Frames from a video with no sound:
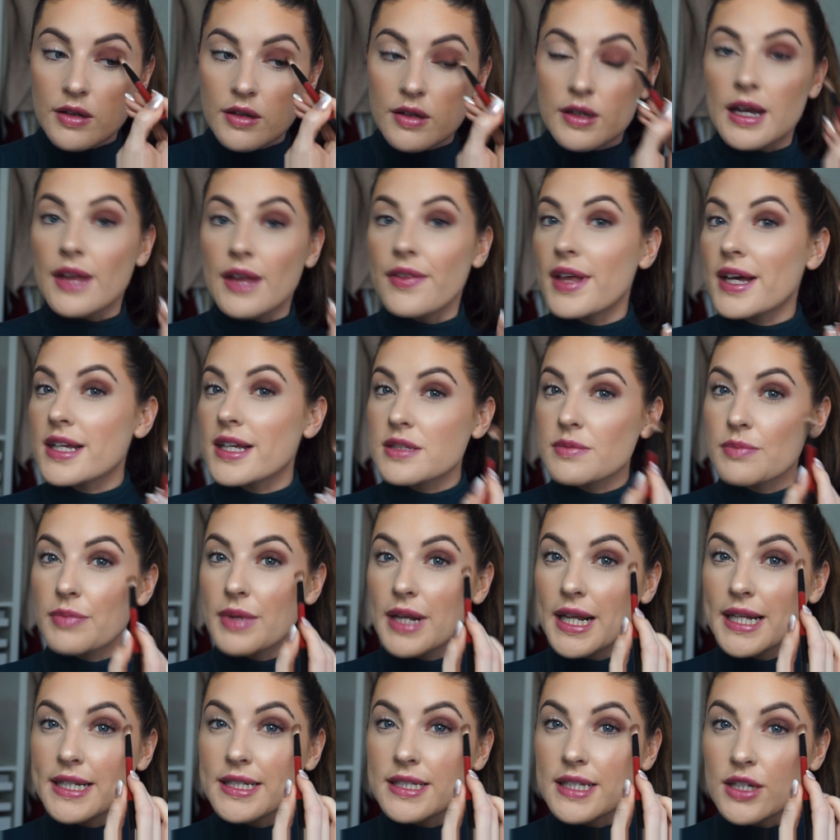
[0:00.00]
And that's
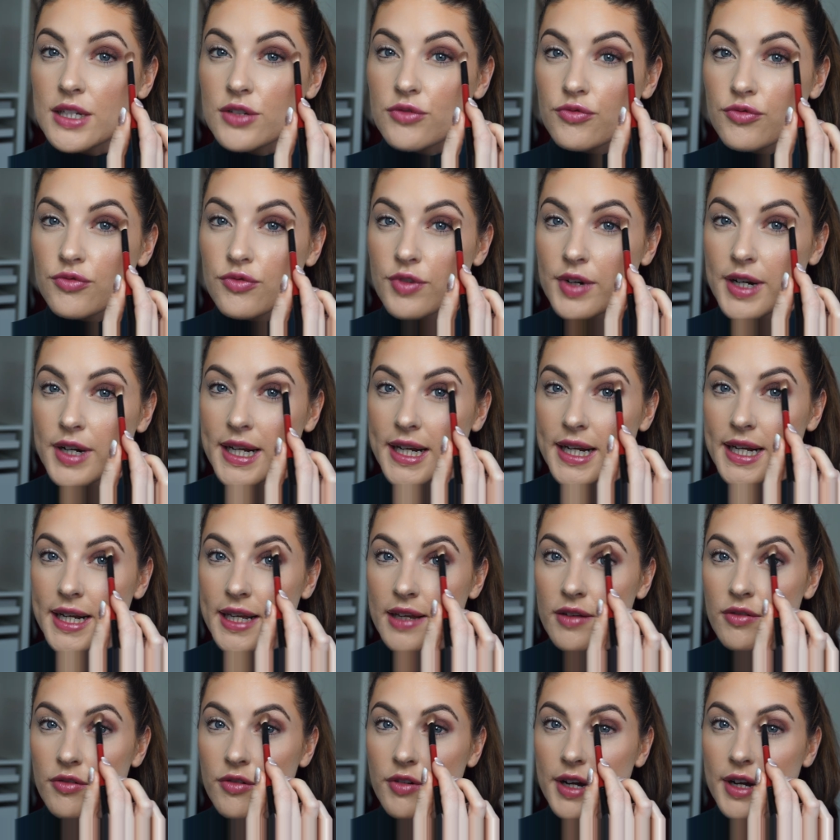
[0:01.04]
blended really,
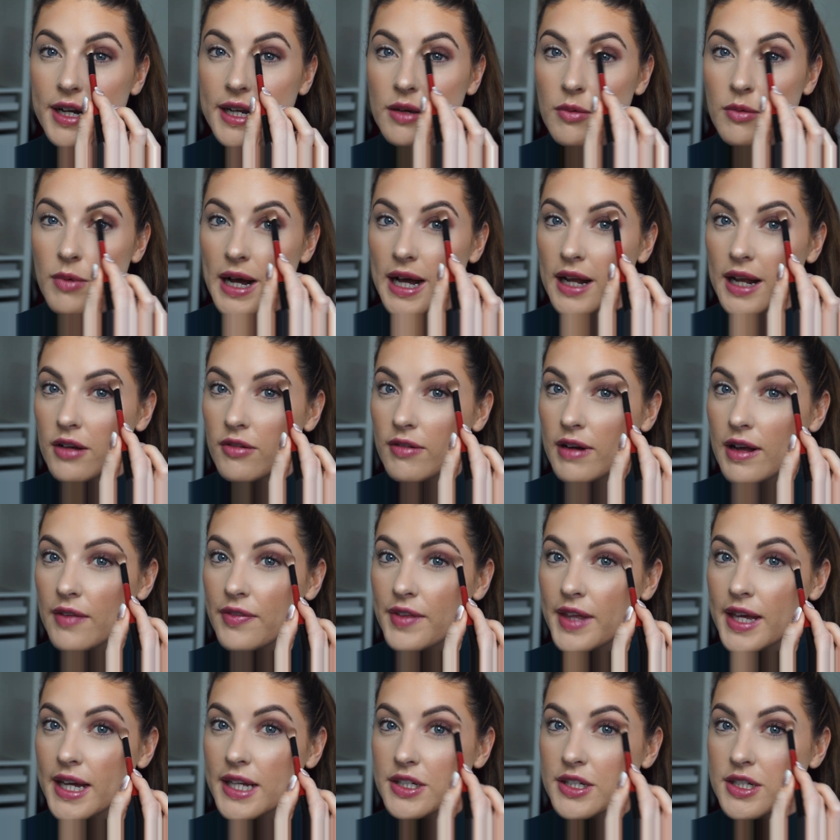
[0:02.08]
really well around
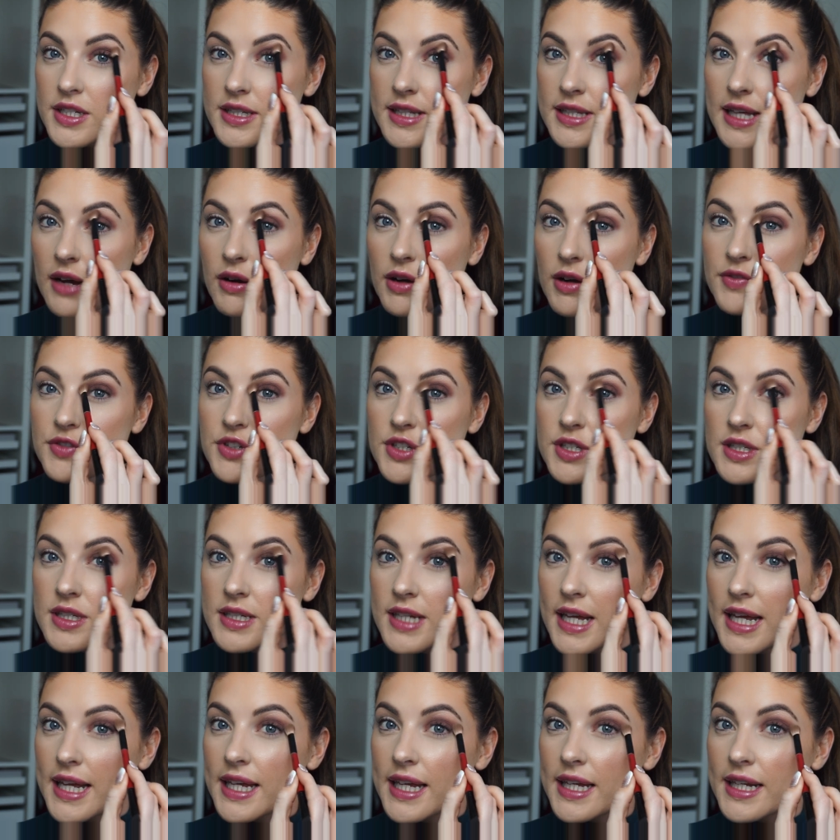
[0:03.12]
the edges there. I've just
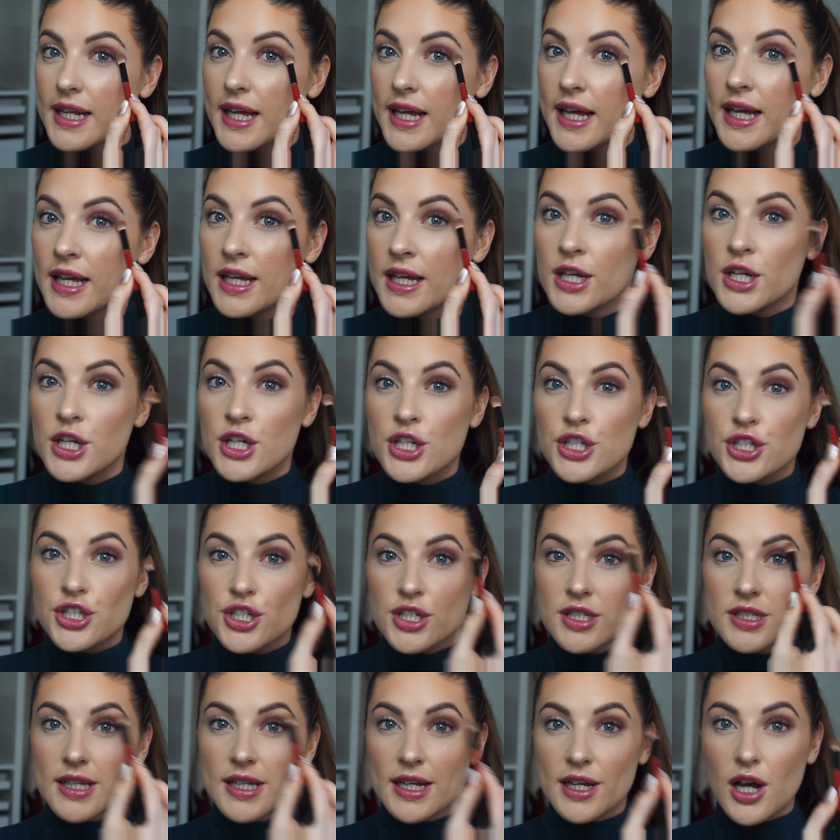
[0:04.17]
taken it
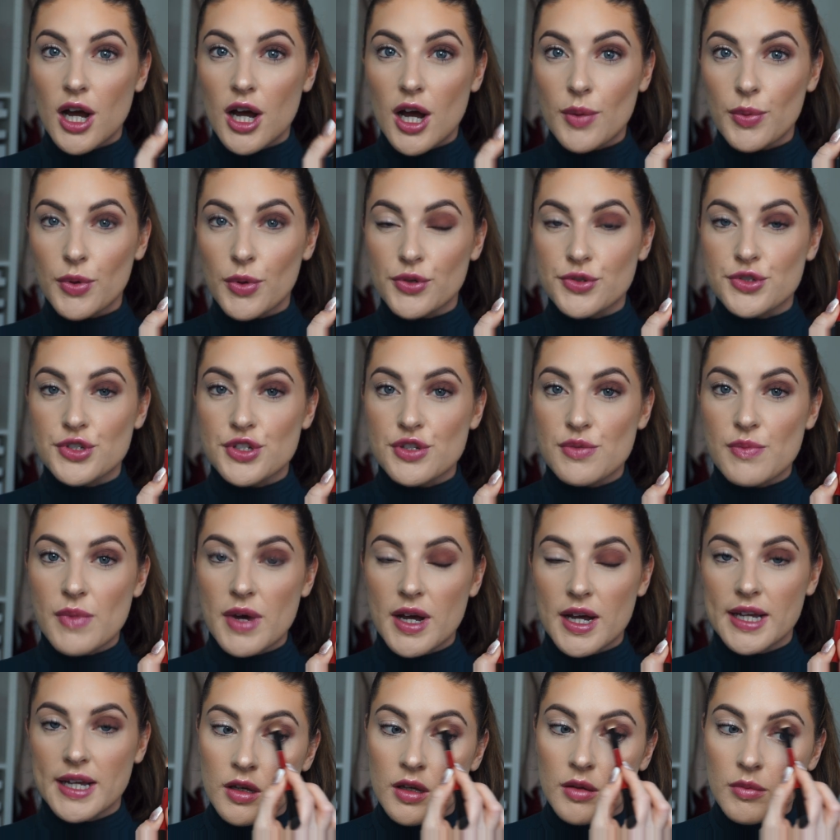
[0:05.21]
just like up onto
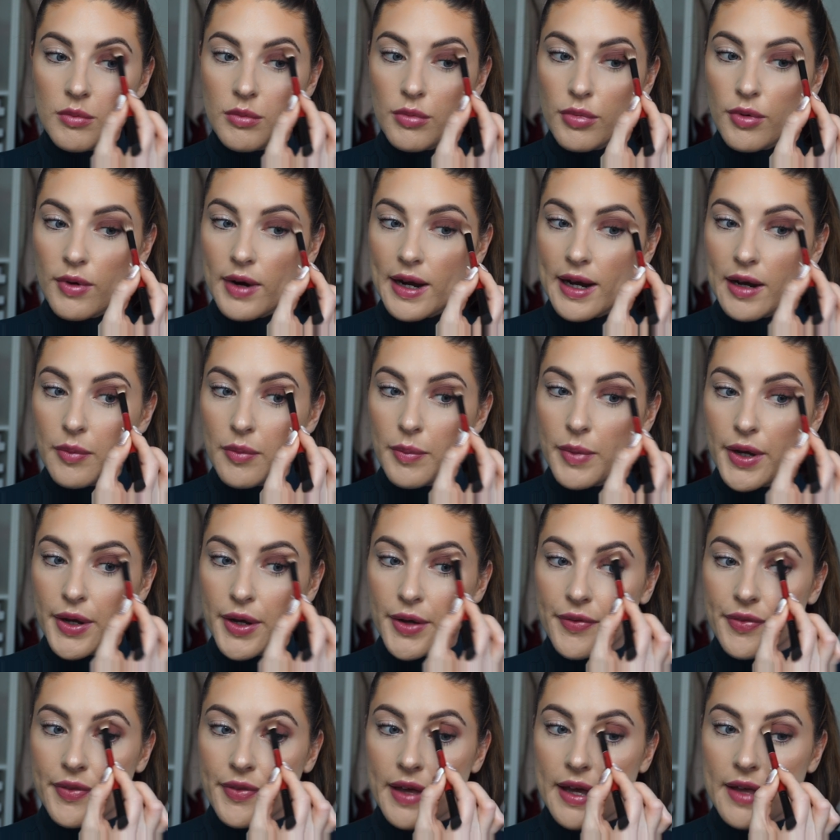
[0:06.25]
my brow
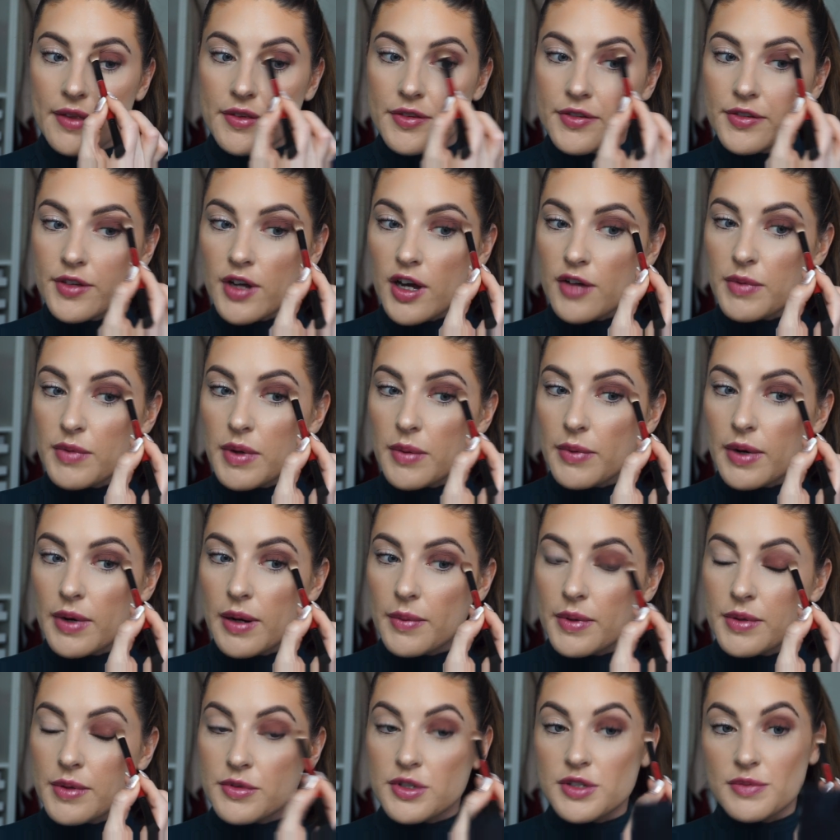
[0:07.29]
bone there, the start of my brow
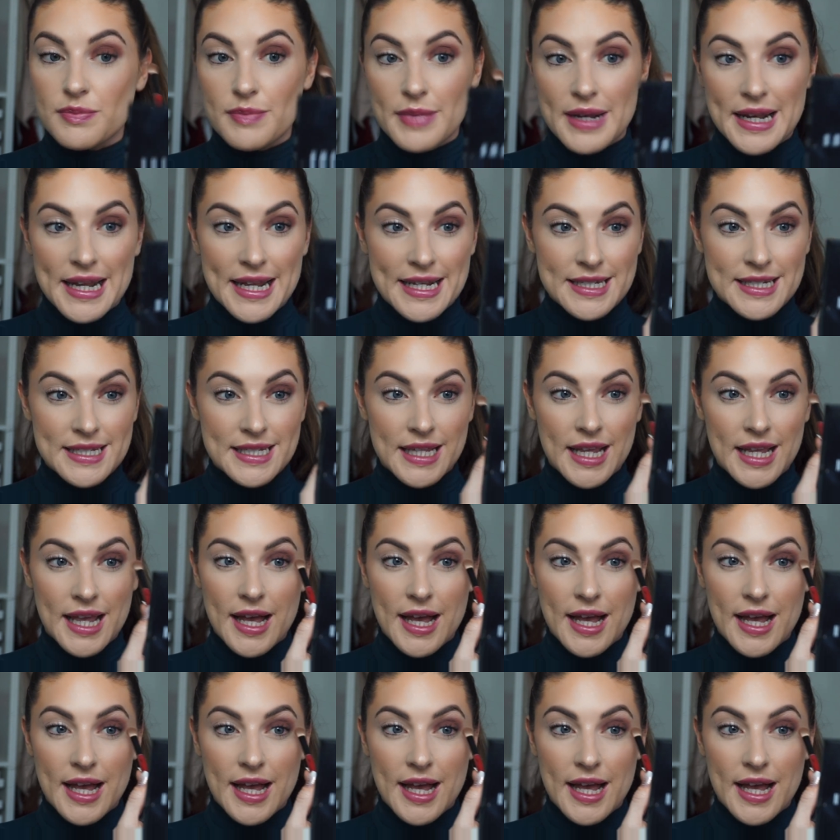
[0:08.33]
bone, just blending